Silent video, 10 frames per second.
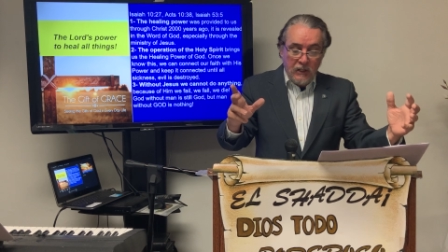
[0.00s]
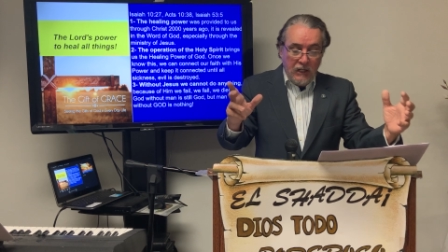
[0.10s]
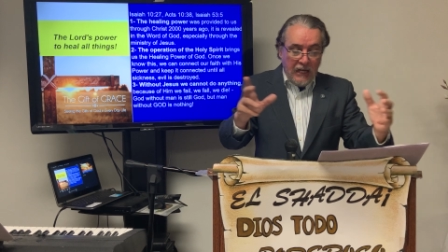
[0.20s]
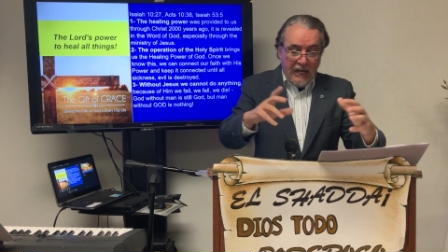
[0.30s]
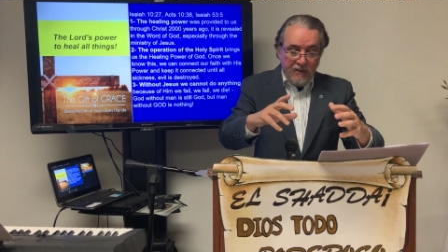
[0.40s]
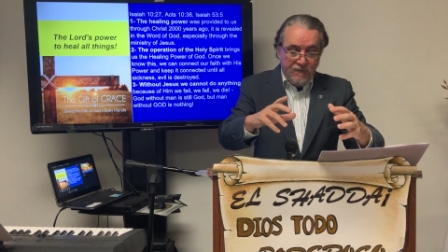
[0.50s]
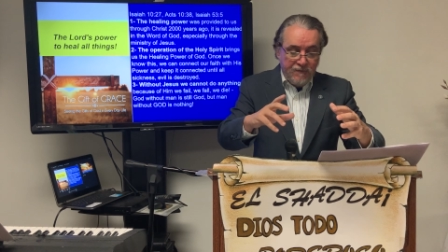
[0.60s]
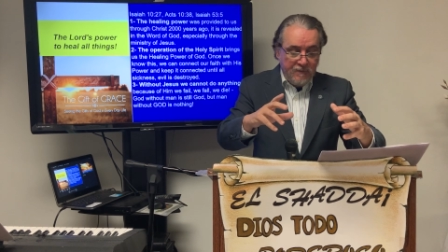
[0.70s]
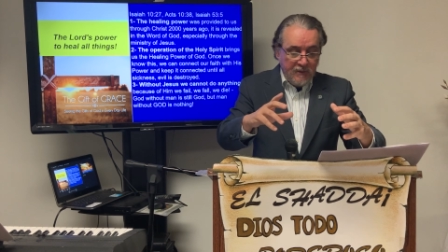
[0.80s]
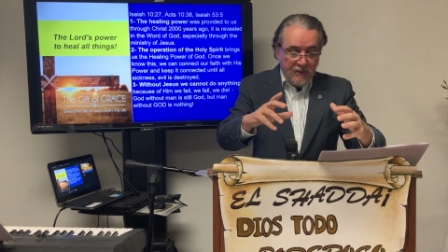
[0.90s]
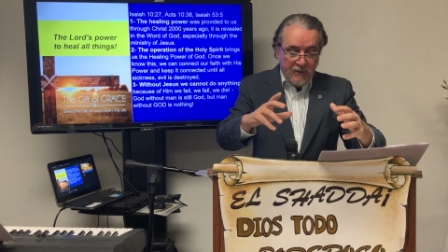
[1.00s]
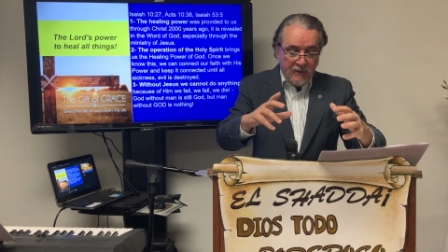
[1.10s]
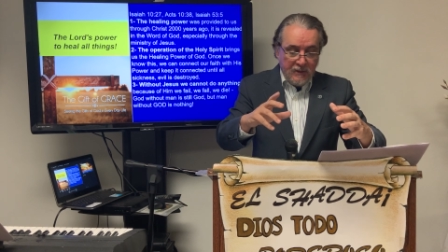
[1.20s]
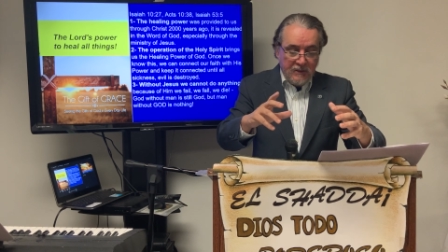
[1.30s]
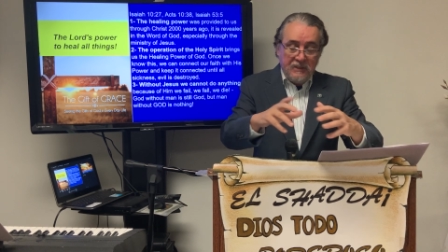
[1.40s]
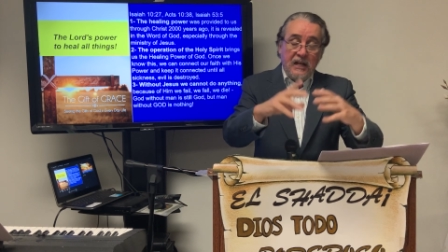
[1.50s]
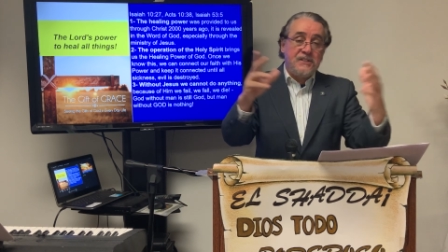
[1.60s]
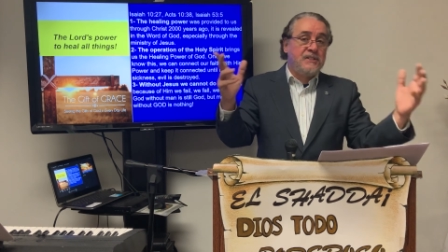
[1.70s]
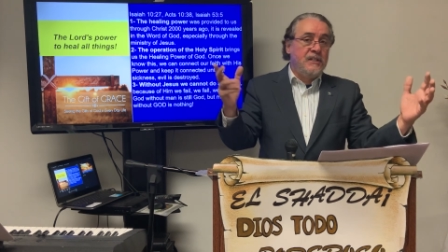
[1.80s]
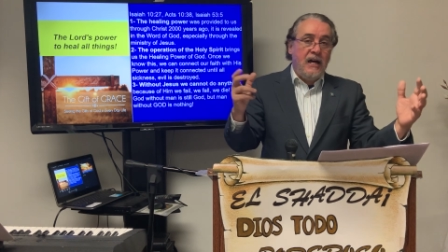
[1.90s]
life
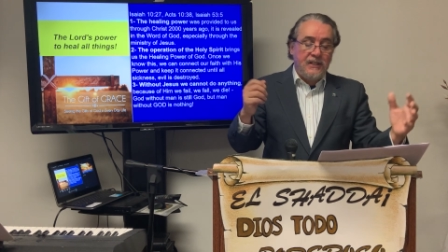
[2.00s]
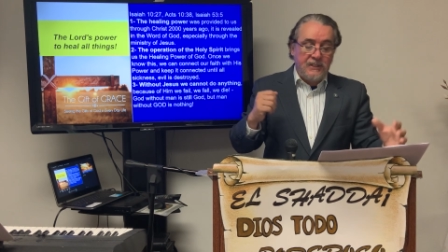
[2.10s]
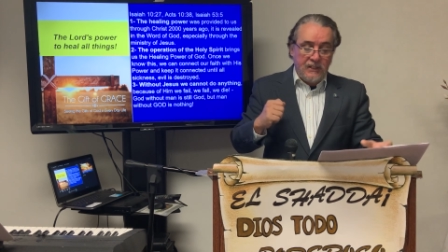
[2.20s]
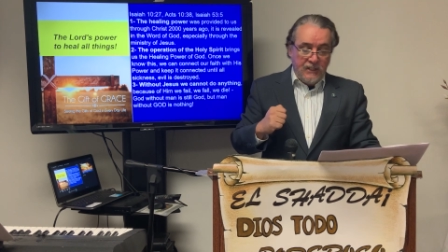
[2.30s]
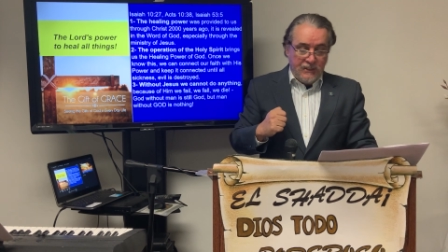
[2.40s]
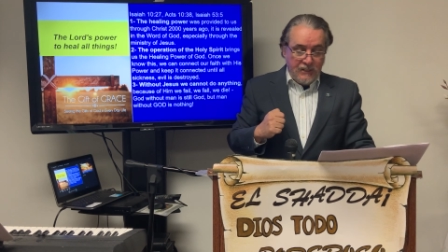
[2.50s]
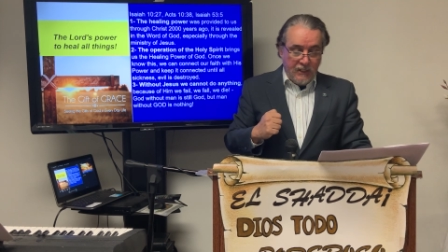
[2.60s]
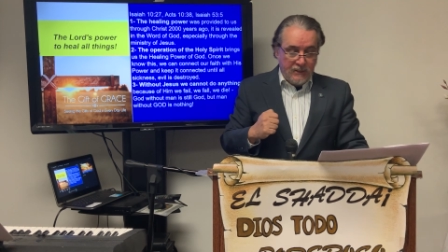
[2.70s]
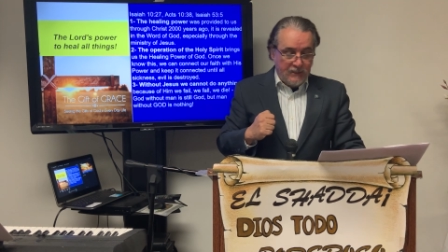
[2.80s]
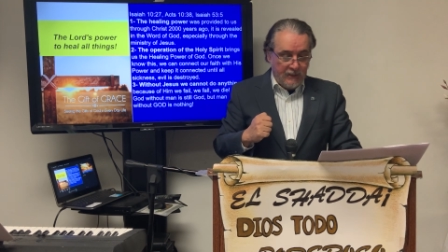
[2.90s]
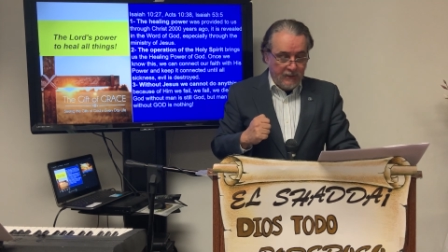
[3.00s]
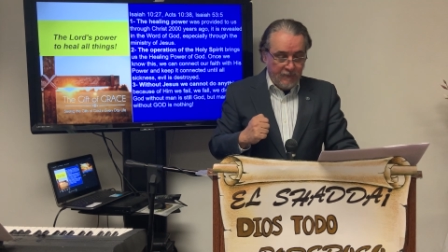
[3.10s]
does not exist.